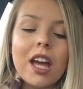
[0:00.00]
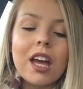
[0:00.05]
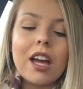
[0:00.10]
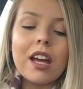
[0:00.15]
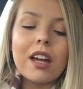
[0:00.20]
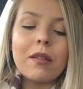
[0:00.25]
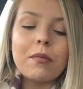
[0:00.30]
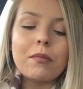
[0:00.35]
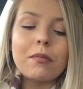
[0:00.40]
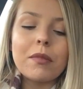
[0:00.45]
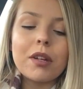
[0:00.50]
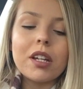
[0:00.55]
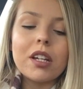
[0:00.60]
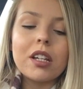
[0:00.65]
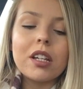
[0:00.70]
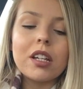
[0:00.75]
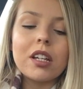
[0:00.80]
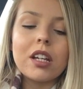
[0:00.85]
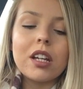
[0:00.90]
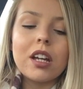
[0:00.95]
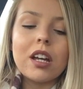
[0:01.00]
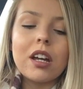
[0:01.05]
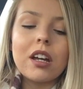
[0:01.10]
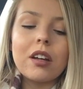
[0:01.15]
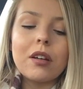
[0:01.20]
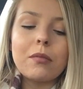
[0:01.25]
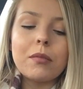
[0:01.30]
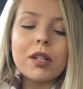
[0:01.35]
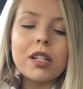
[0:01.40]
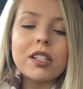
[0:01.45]

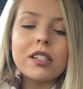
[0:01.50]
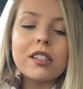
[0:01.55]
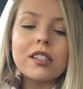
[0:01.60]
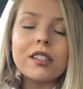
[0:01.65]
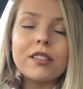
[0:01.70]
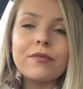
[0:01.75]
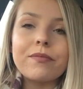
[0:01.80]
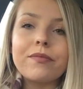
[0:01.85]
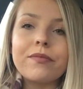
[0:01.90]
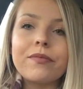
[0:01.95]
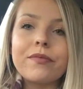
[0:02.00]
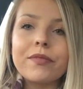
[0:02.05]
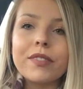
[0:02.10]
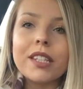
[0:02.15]
hummus